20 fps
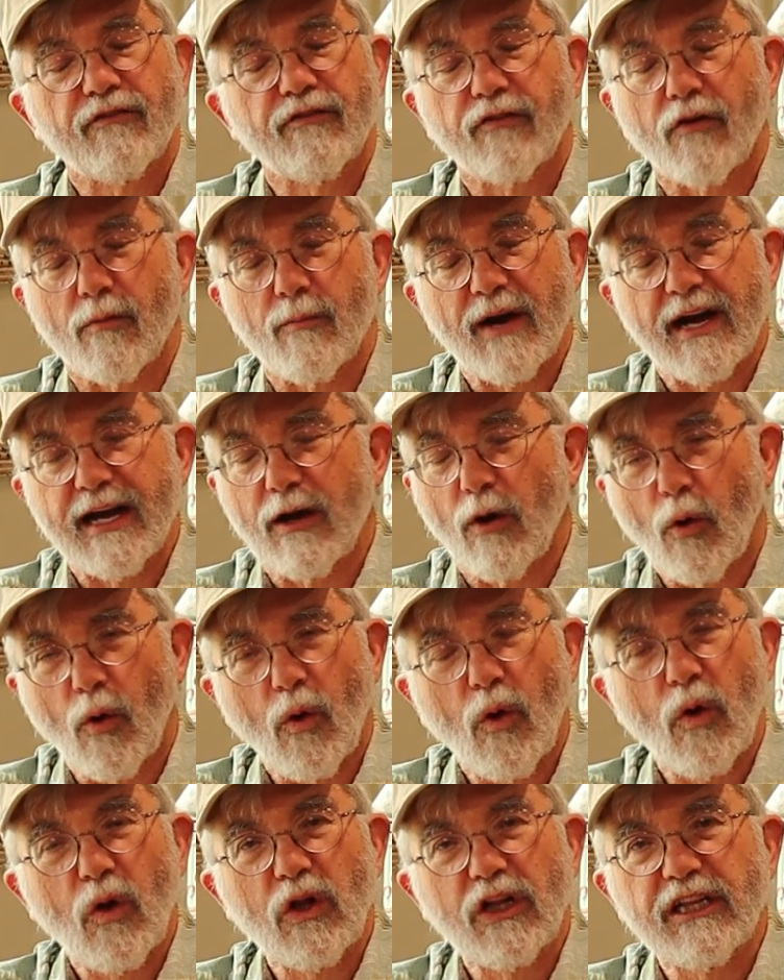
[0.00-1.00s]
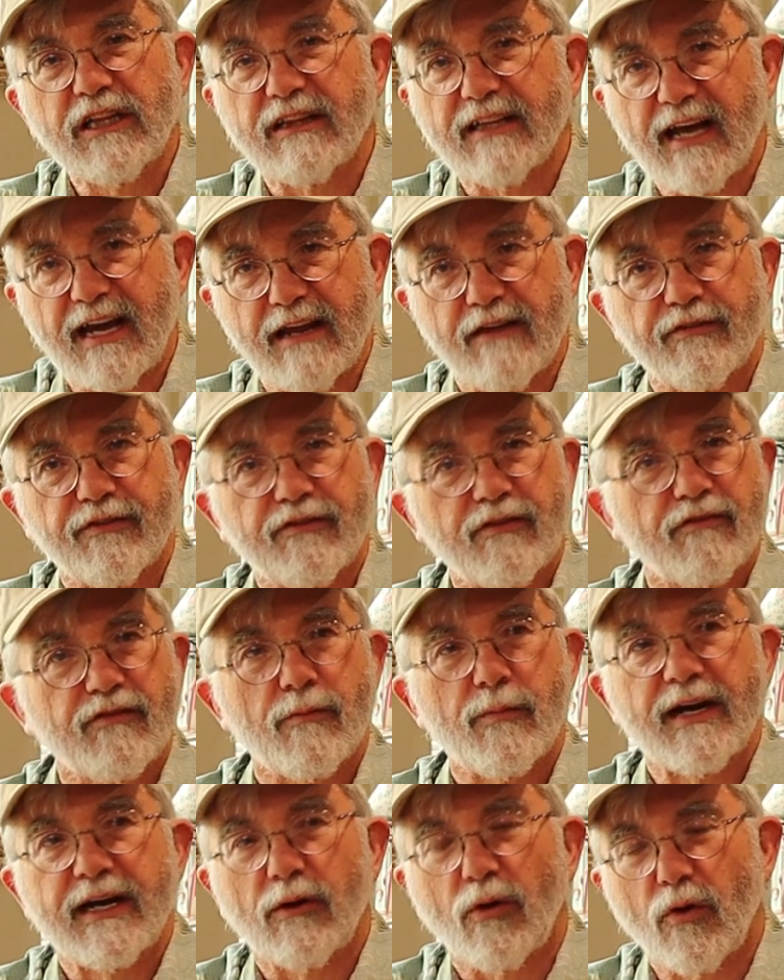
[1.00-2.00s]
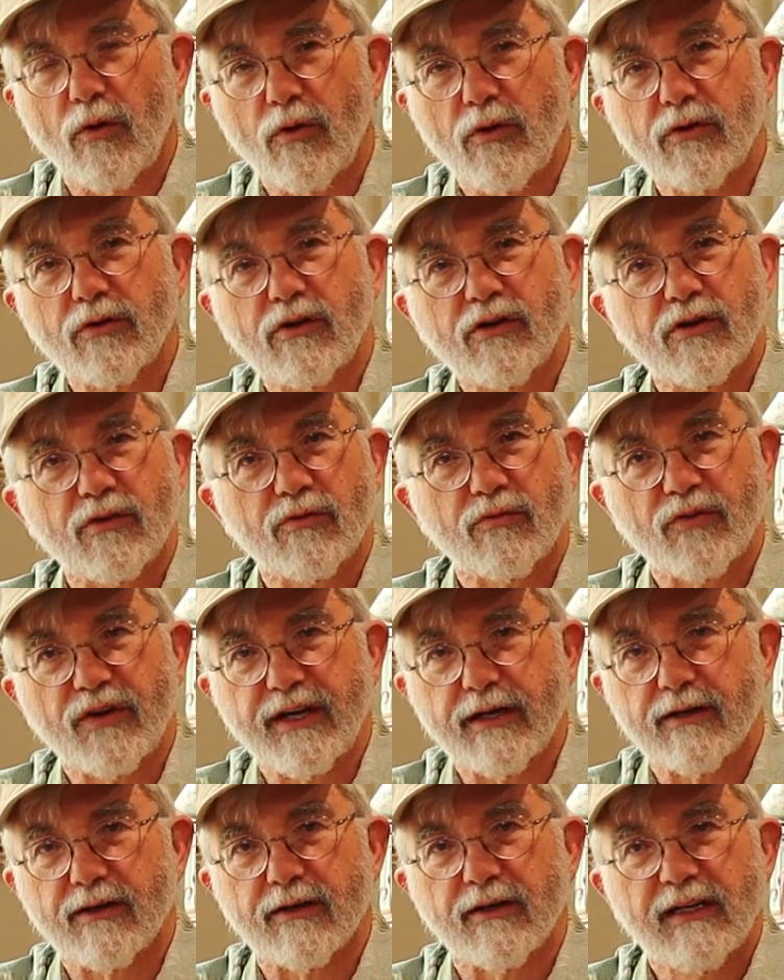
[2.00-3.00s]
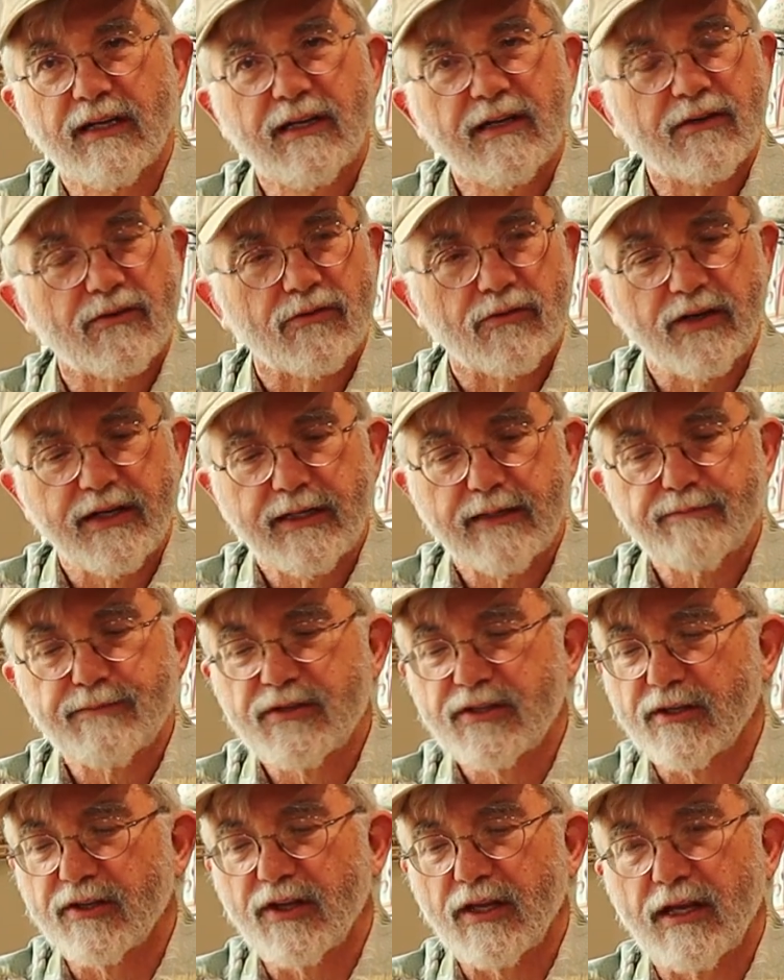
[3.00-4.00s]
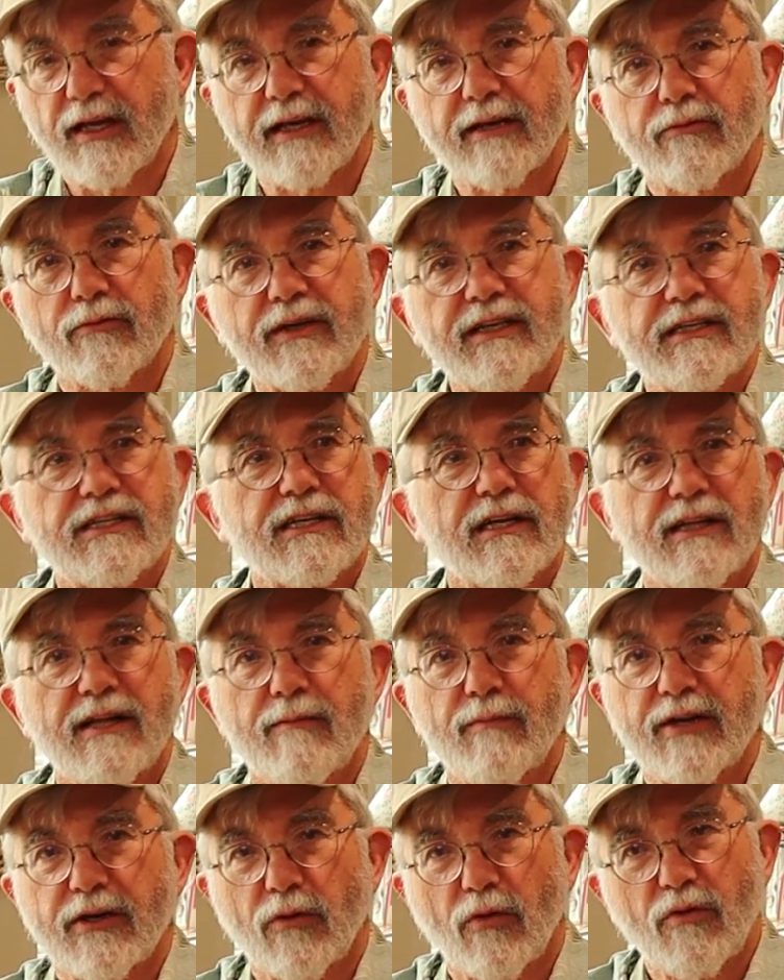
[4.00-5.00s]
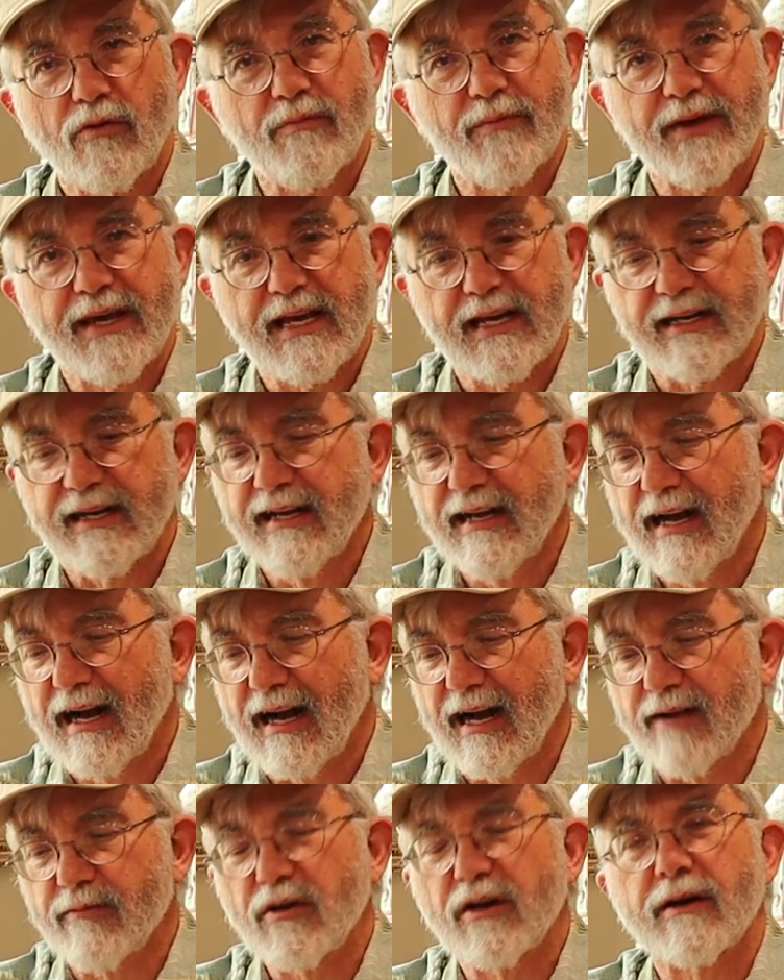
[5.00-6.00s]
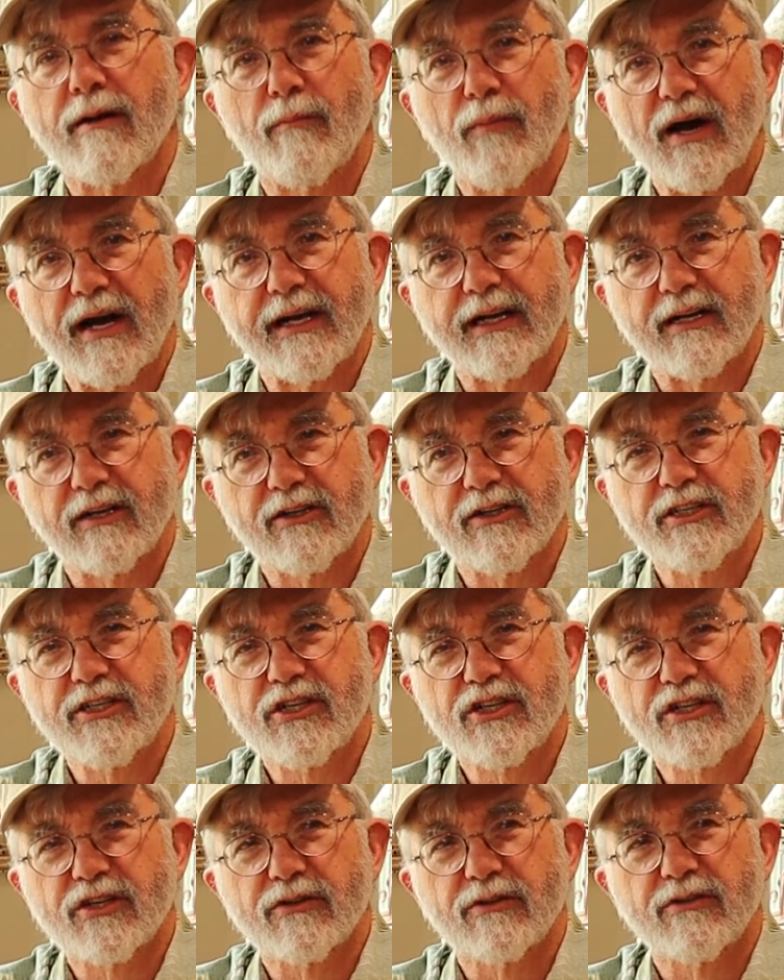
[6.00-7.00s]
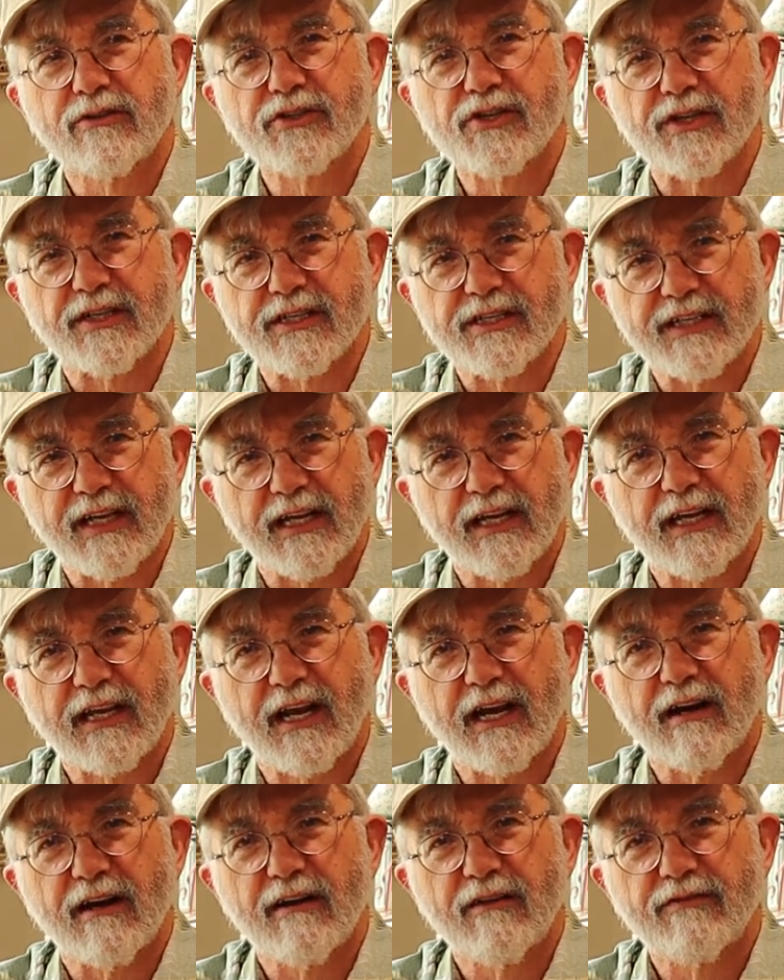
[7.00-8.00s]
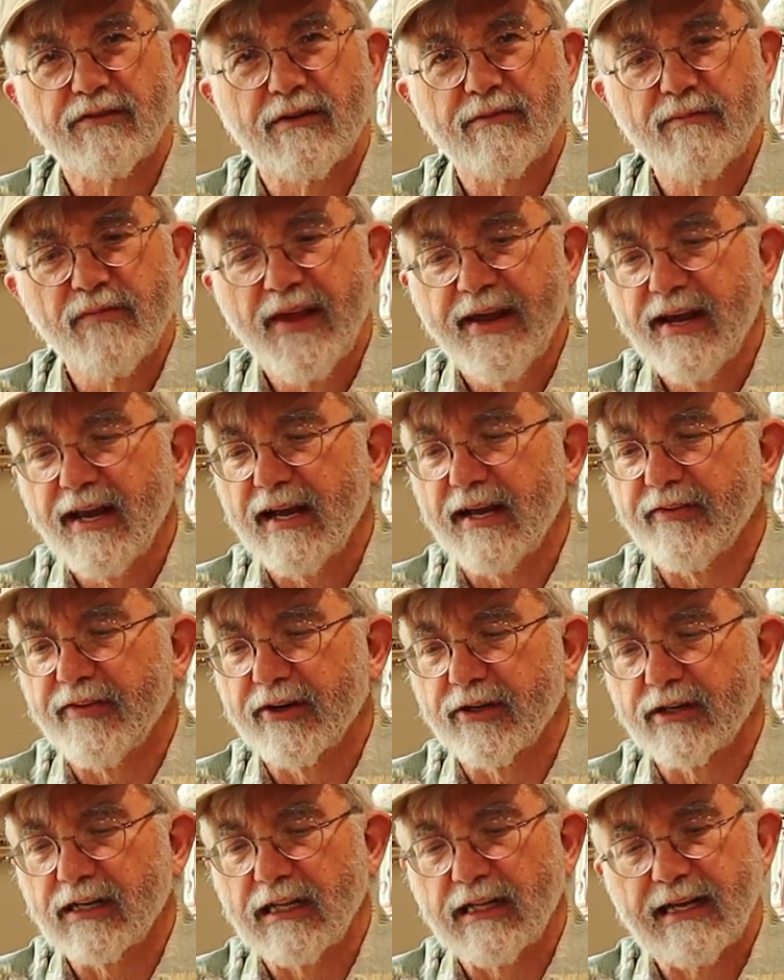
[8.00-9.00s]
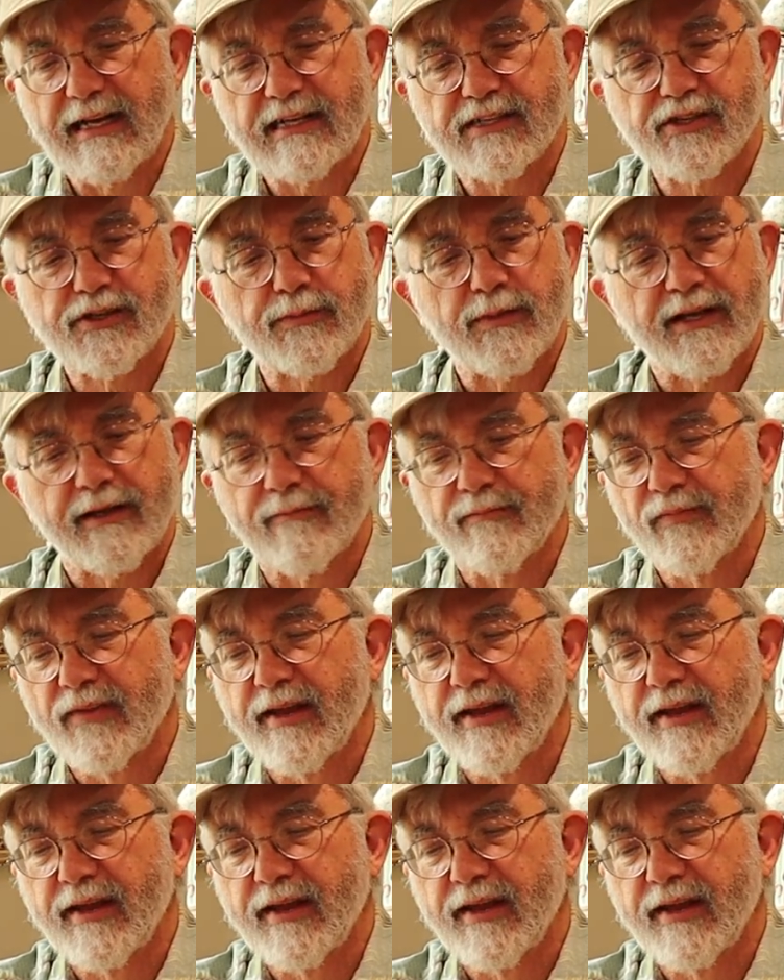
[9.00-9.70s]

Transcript: for my whole life, for my whole career, right up till the end, right till I'm an old man. I'm going to buy good tools and take care of them, and they're going to last me.